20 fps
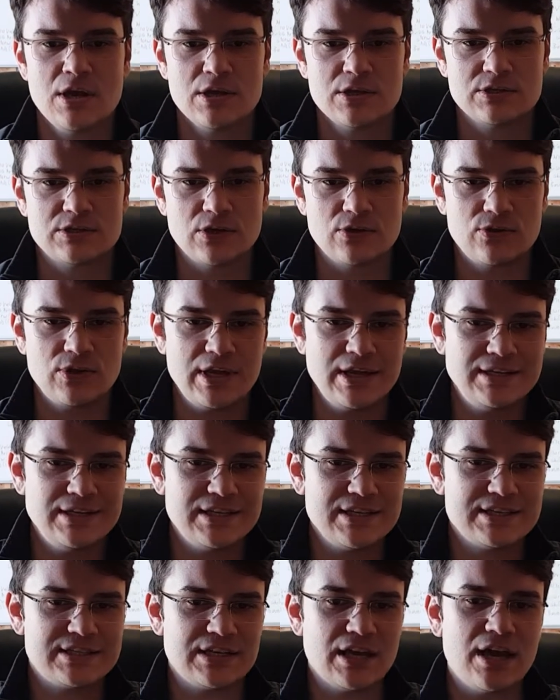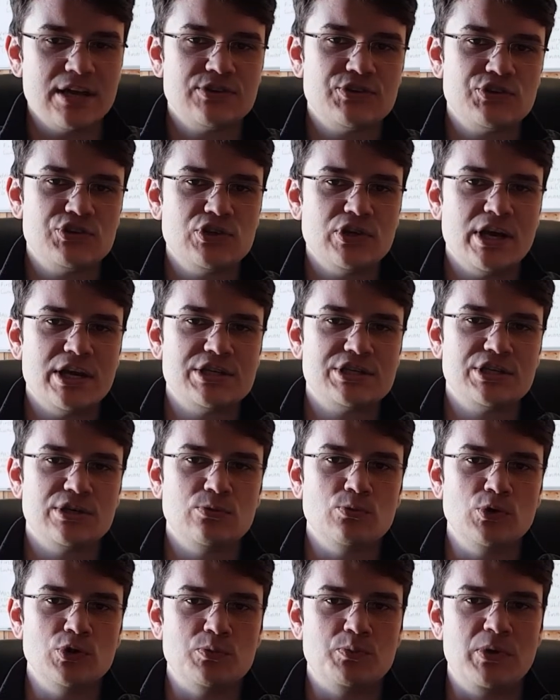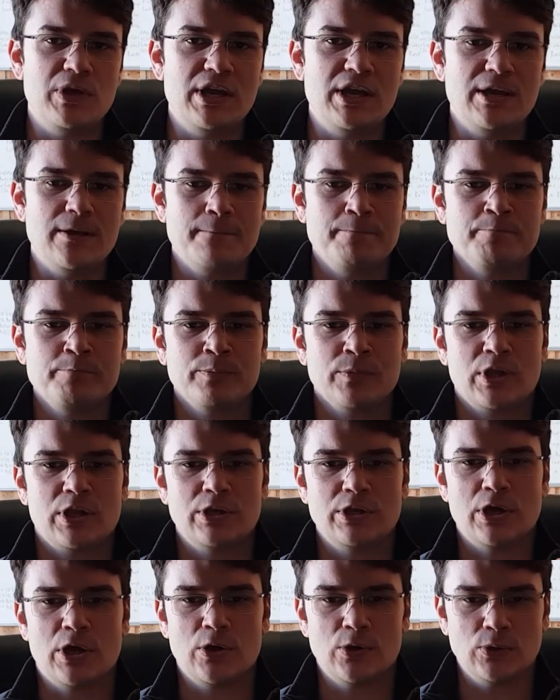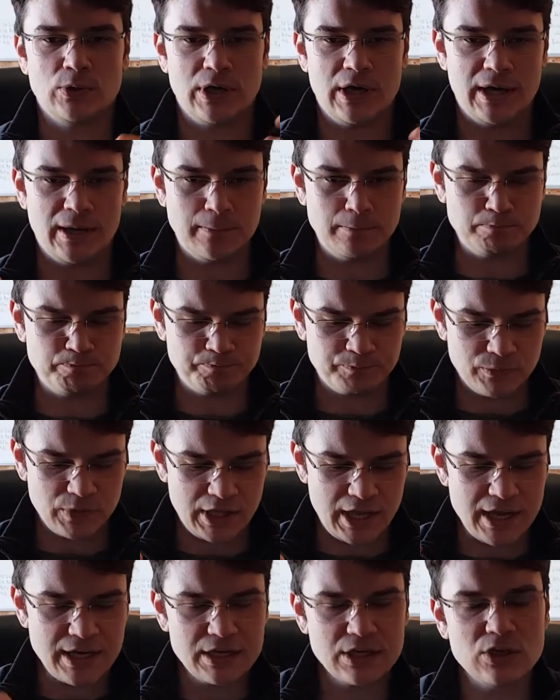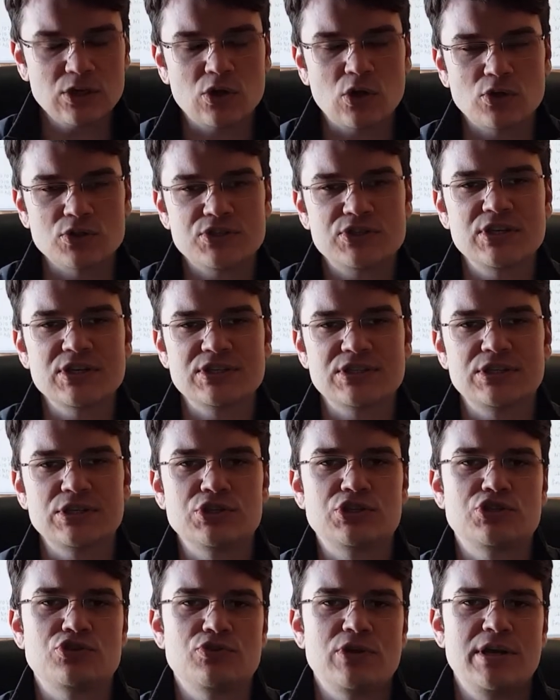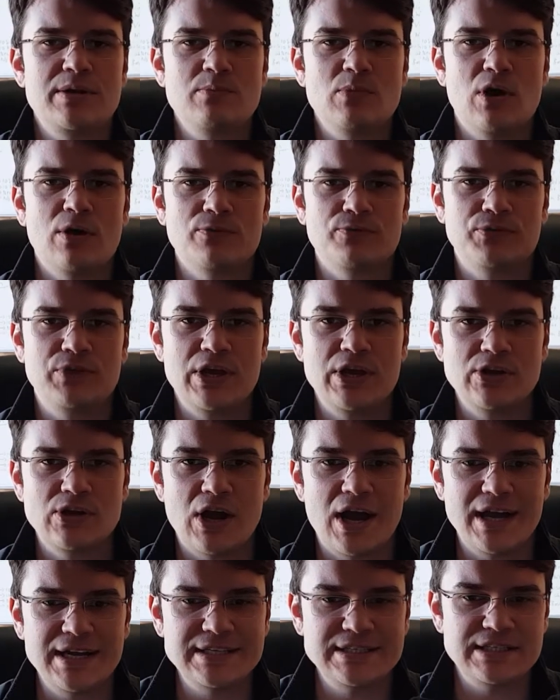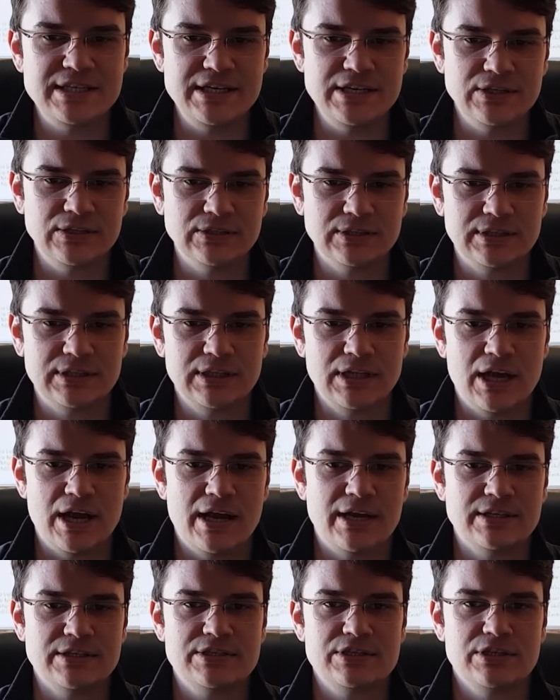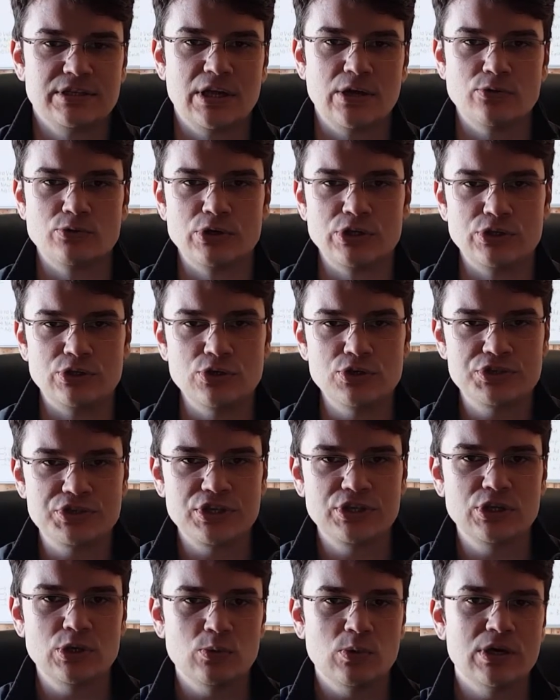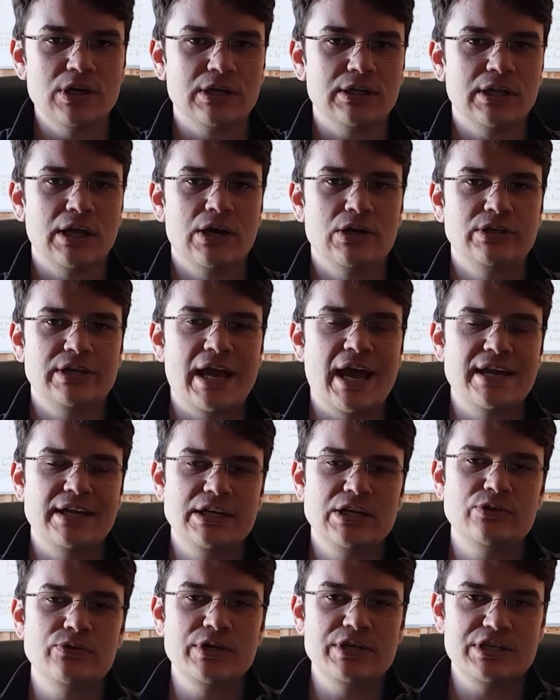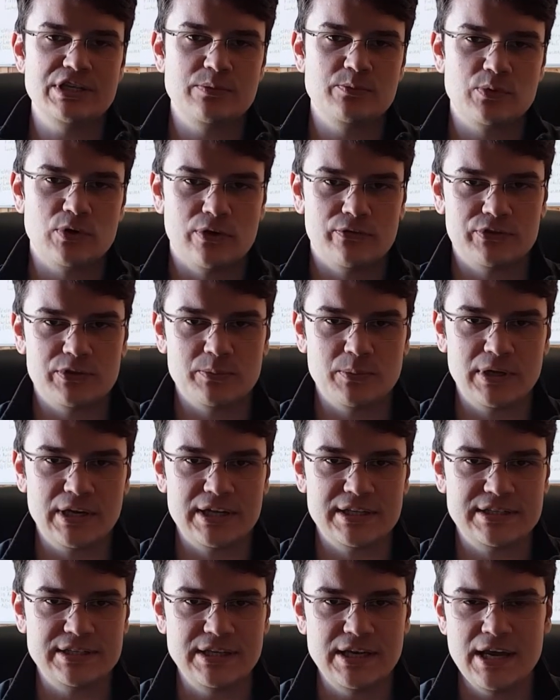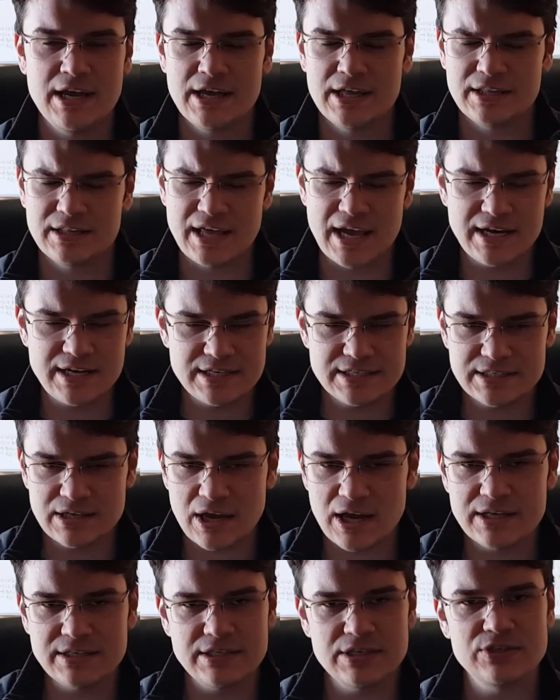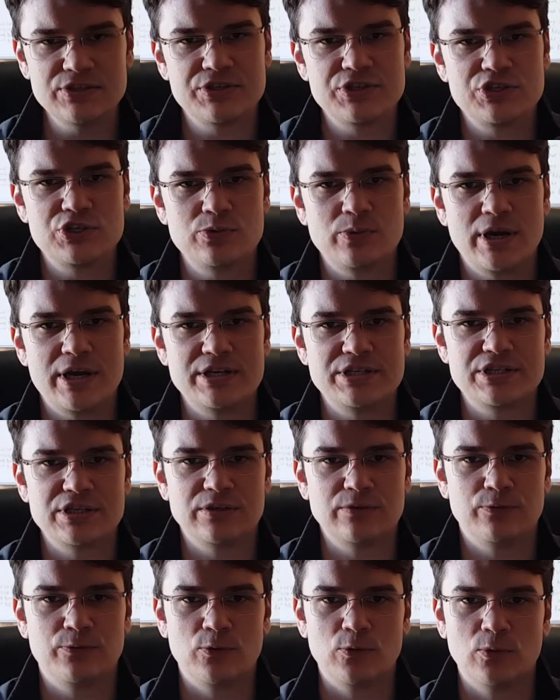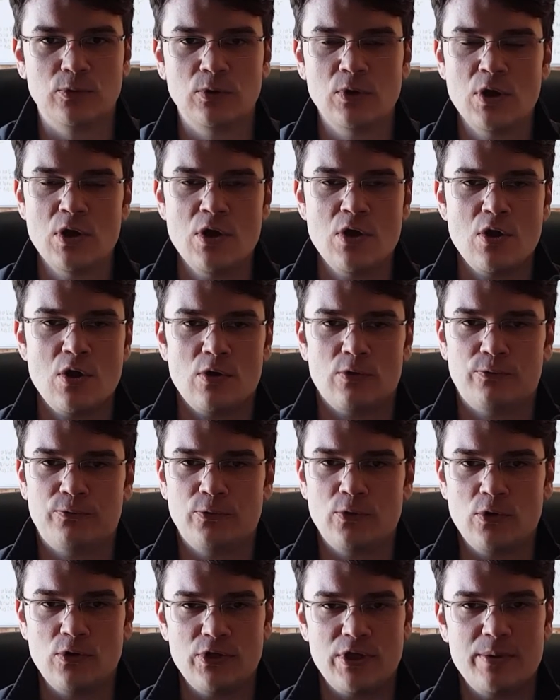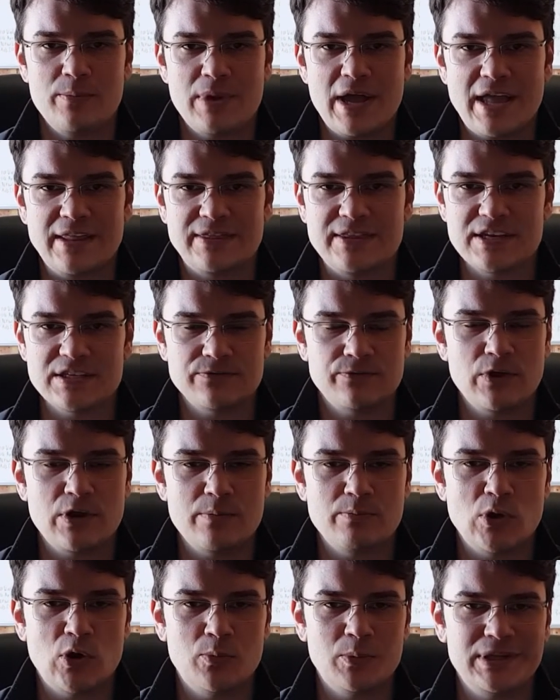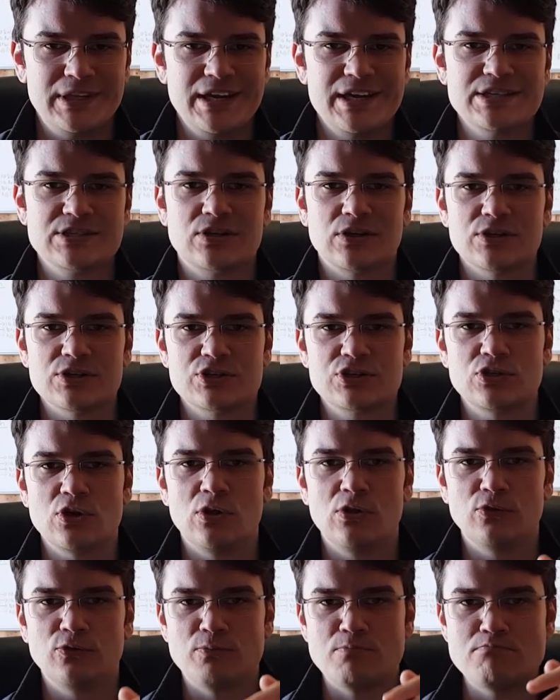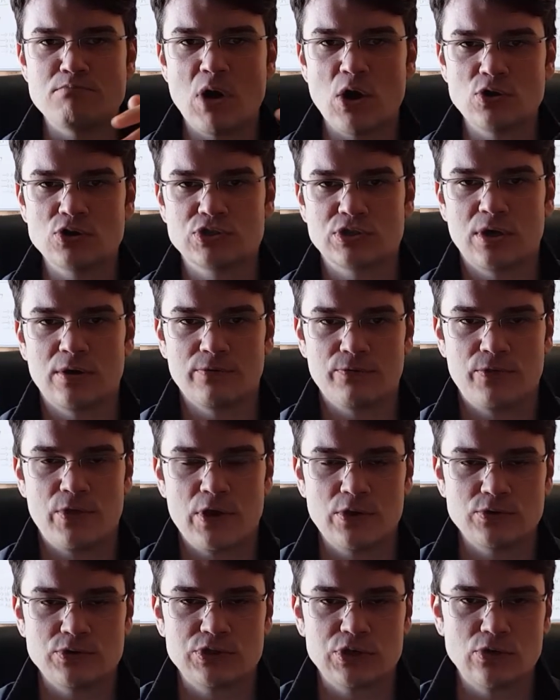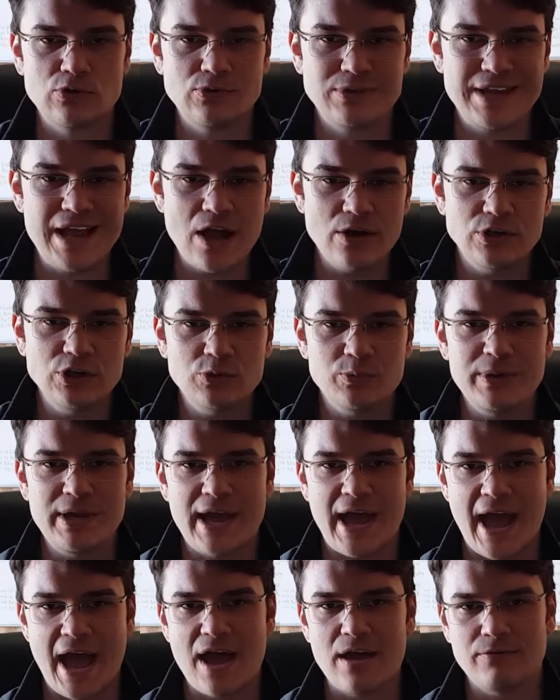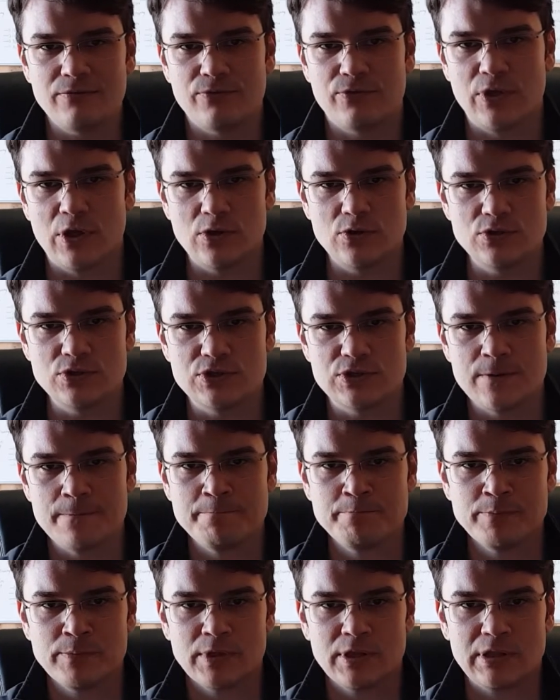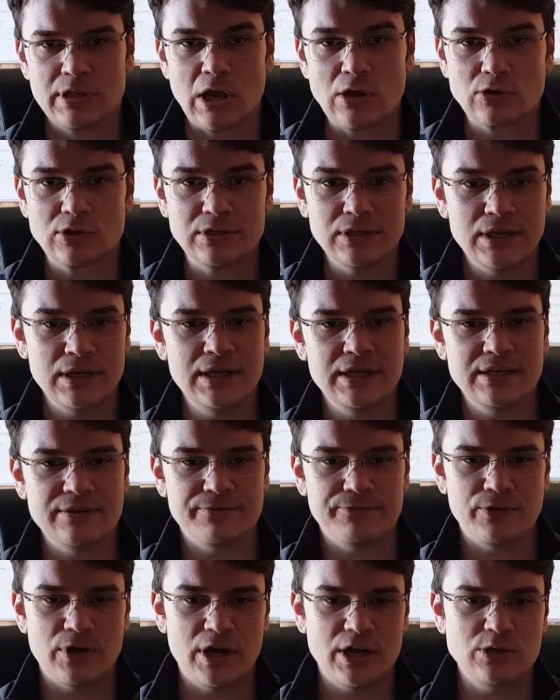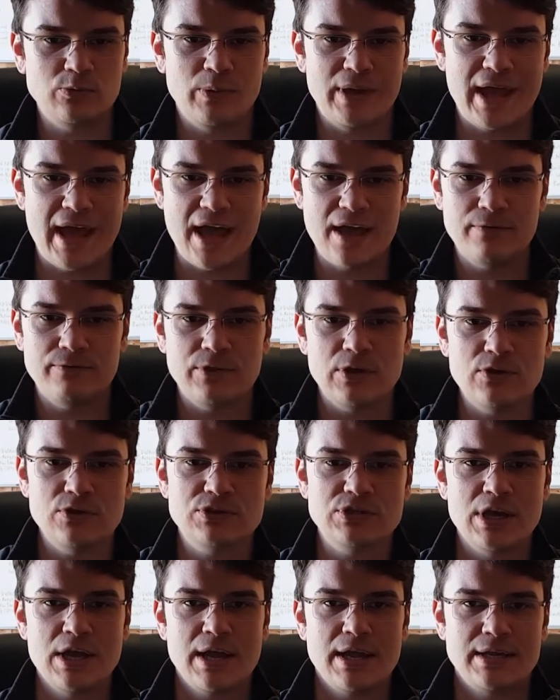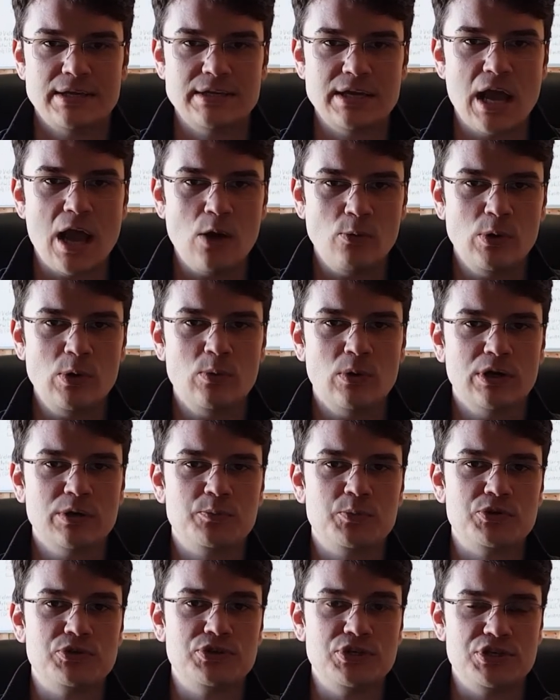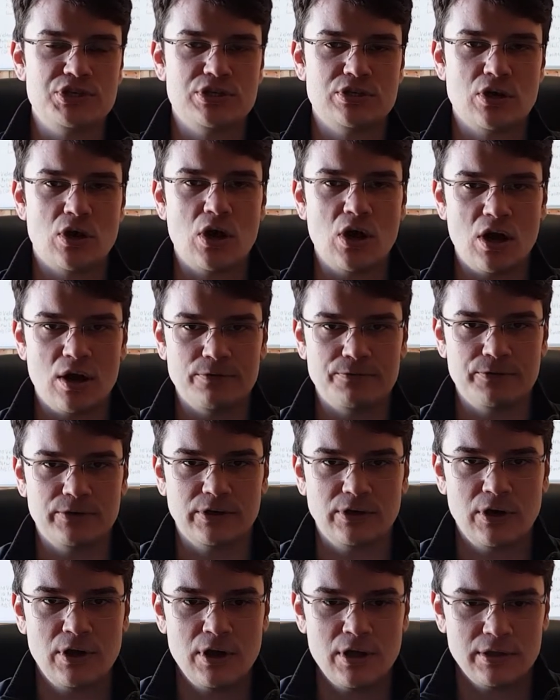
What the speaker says: So then the desired situation would be, getting a consistent stream of their ideal clients, reducing the workload and increasing profitability. That is the ideal situation for them at this very moment, and it's going to solve most of those. So now that we have those clearly defined, we have those, now we want to position our offer.